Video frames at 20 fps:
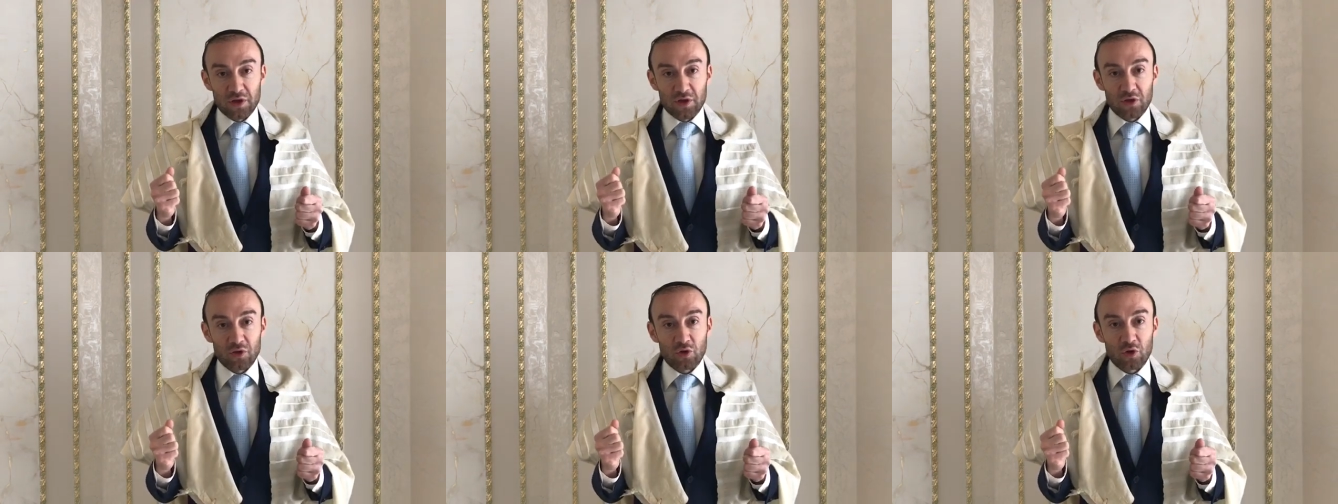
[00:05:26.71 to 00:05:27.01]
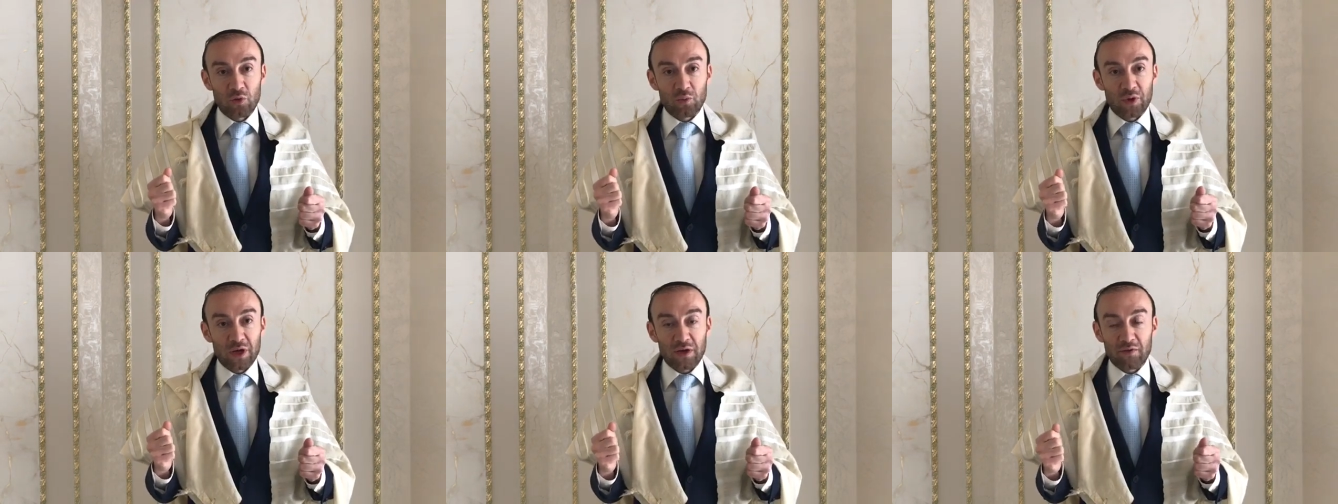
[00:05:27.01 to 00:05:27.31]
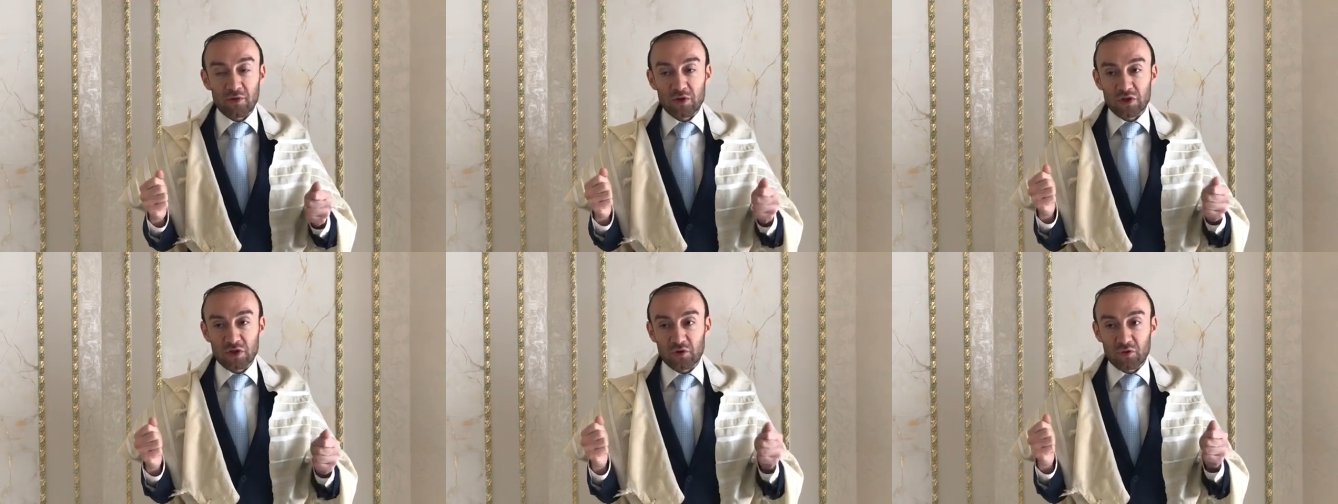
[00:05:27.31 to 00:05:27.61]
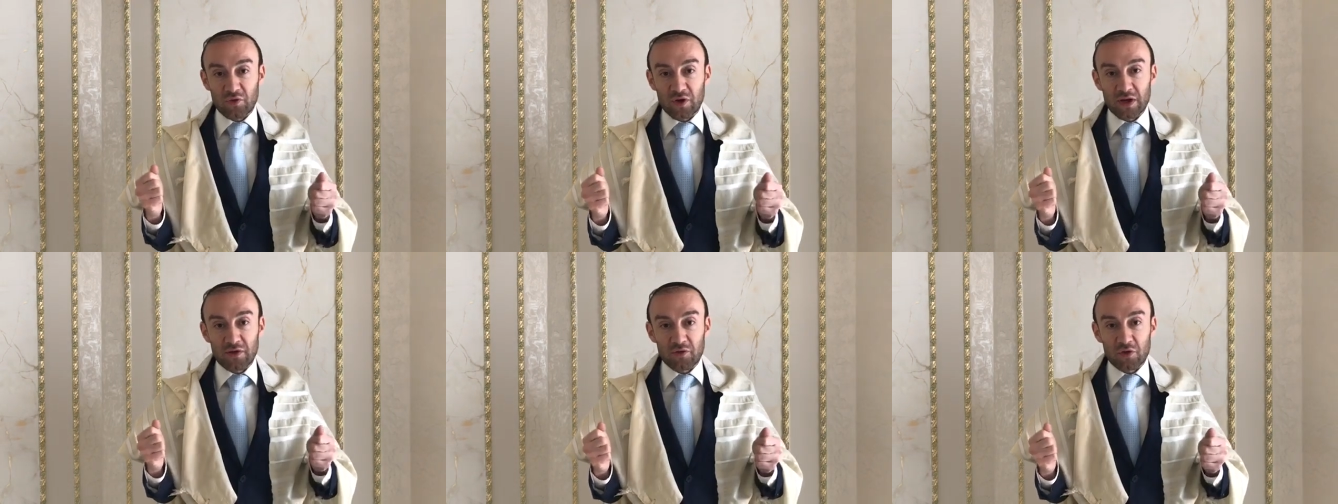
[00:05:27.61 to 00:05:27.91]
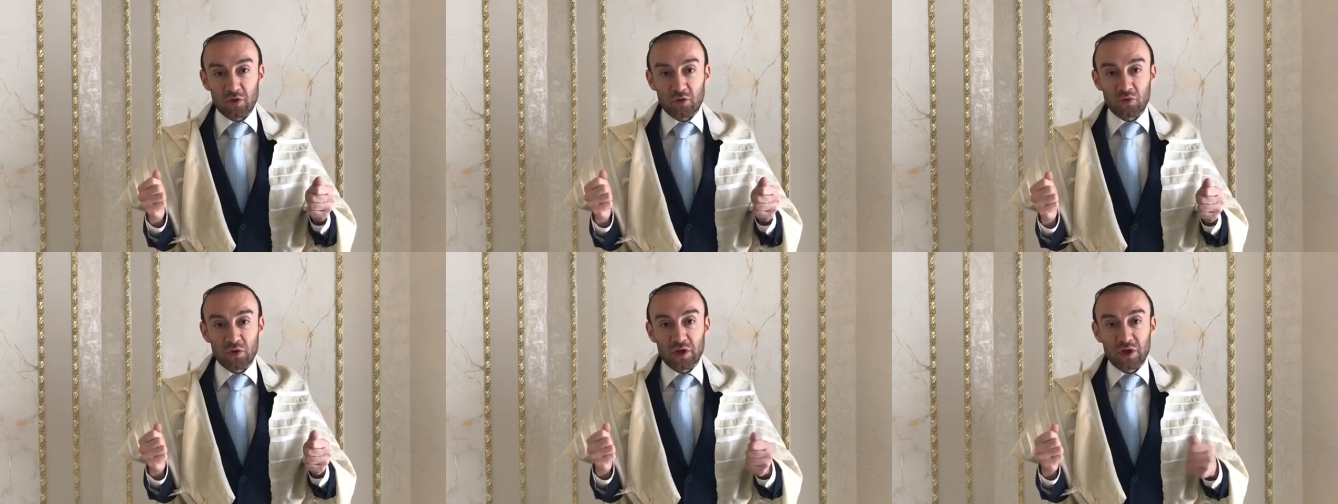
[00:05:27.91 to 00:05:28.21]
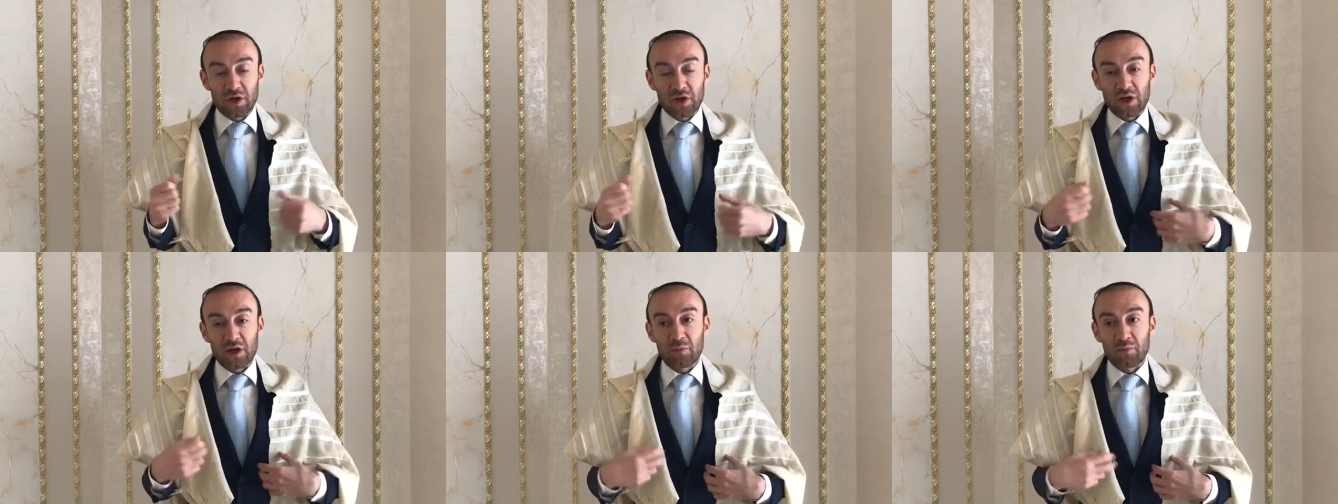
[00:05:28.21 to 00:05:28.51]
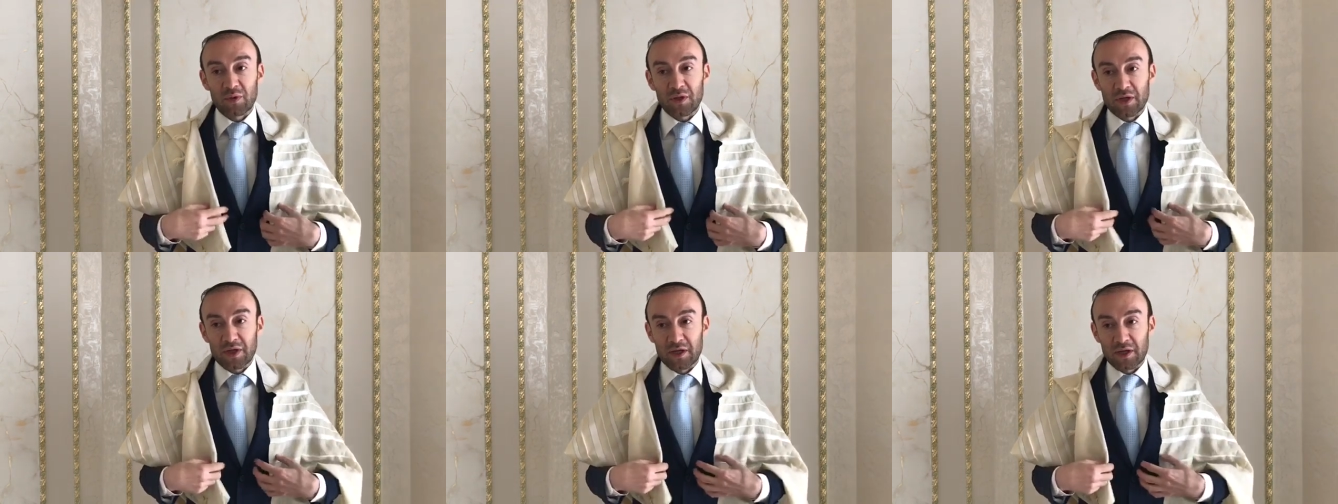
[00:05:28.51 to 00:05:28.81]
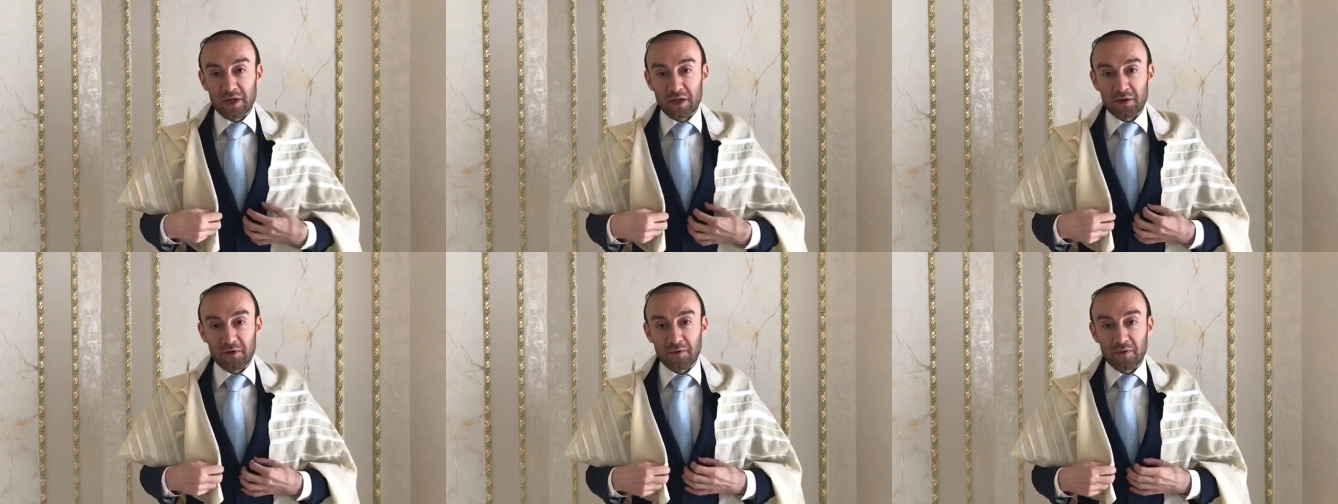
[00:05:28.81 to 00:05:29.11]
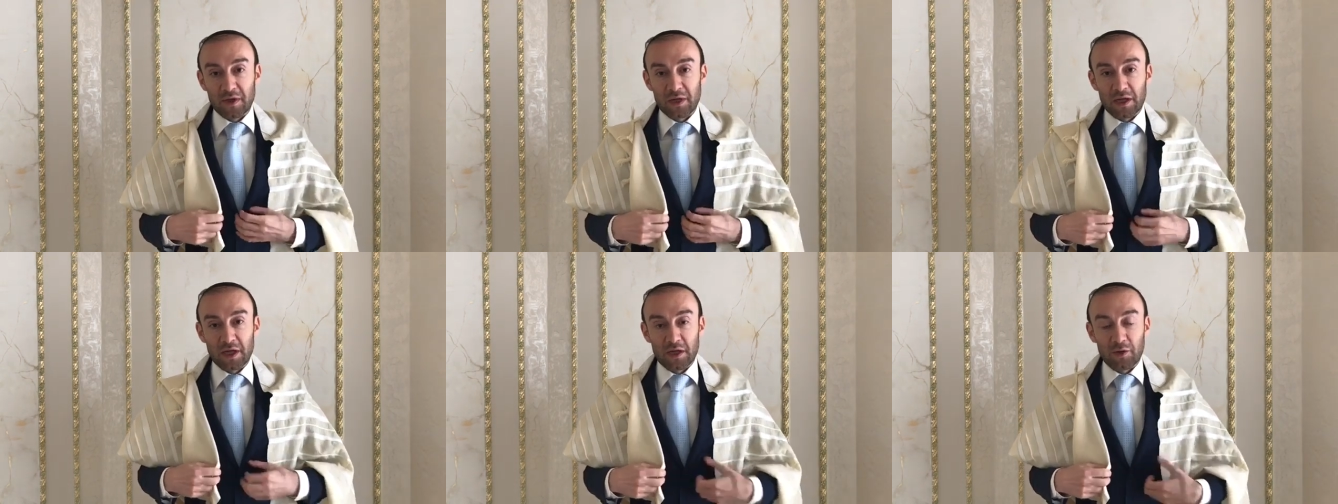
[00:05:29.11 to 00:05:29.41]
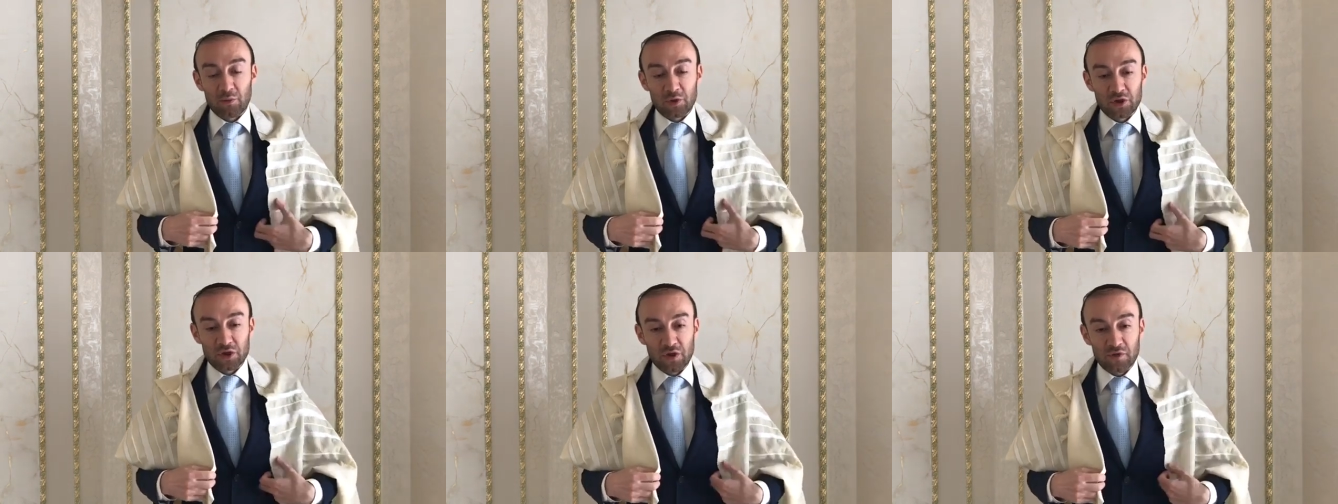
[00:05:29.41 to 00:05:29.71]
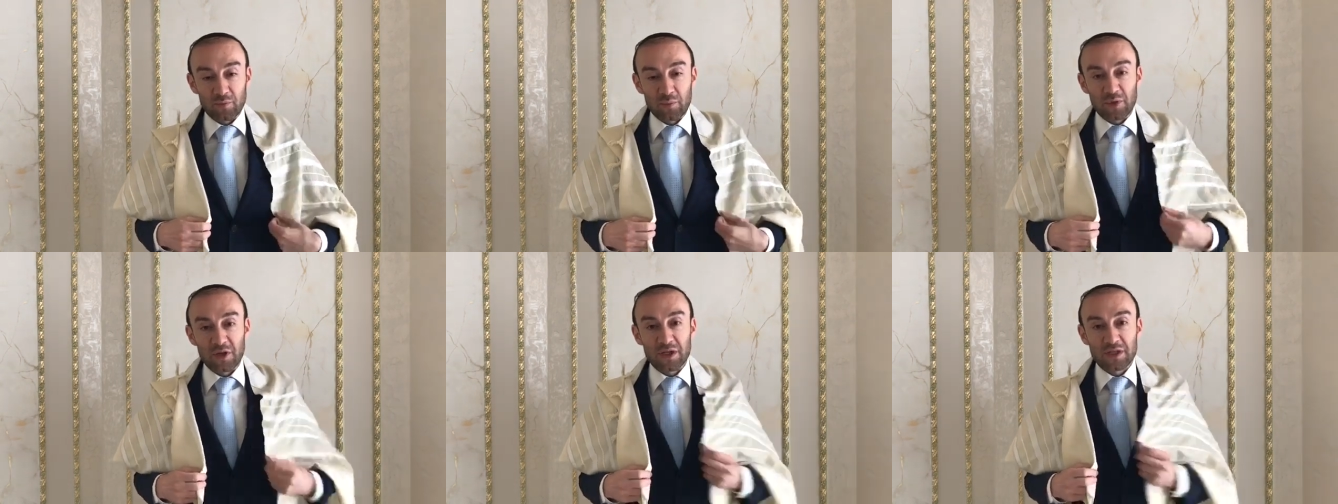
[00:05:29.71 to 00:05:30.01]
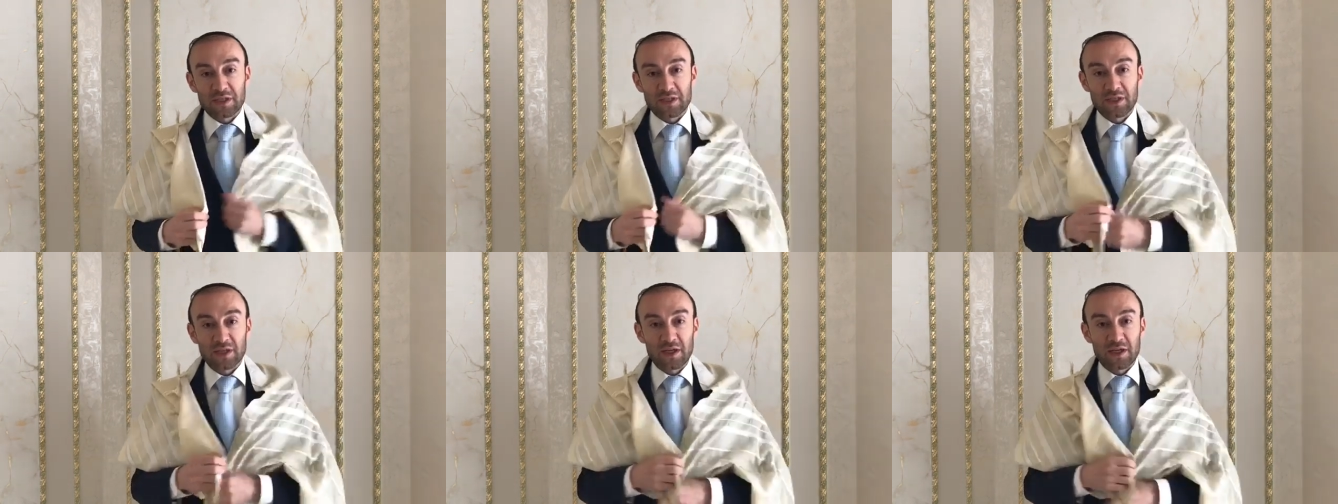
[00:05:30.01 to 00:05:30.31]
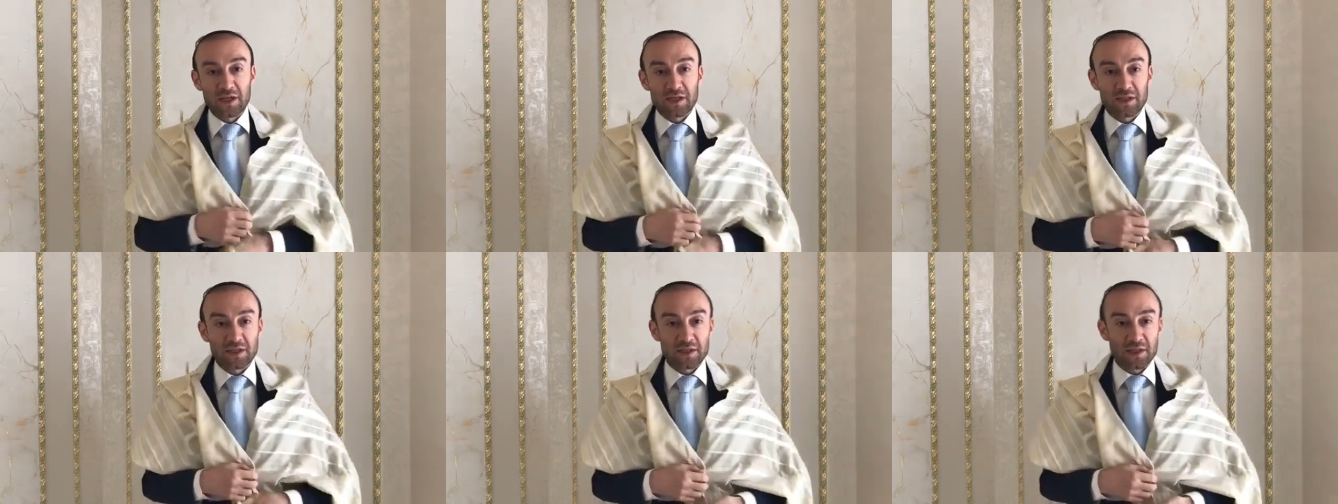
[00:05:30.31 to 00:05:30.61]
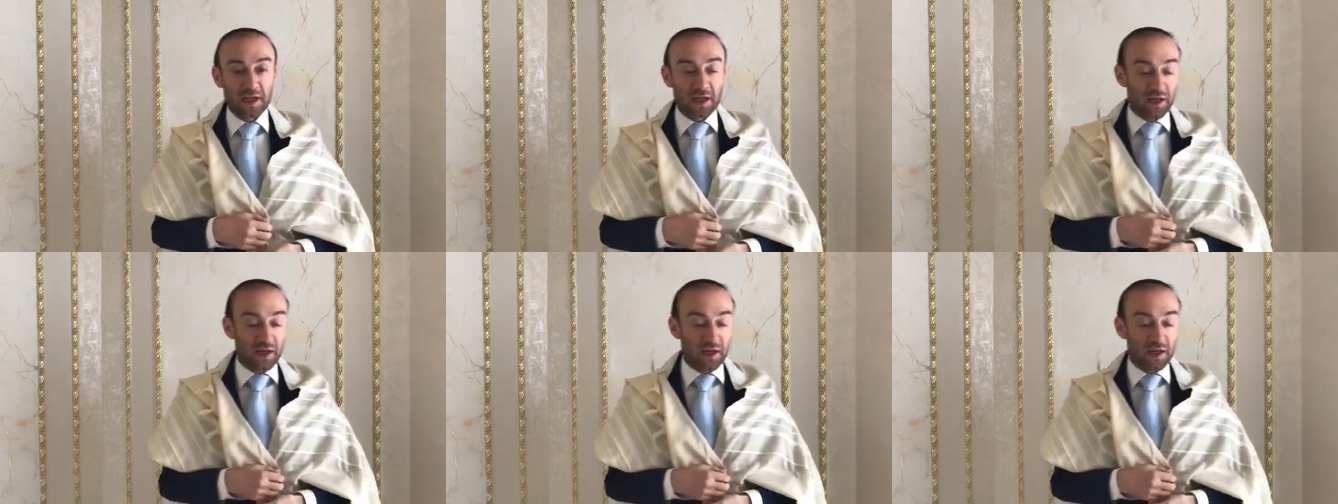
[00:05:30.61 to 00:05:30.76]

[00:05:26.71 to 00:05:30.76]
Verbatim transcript: Nobody ever survived through the complaining. Everybody have a blessed day, stay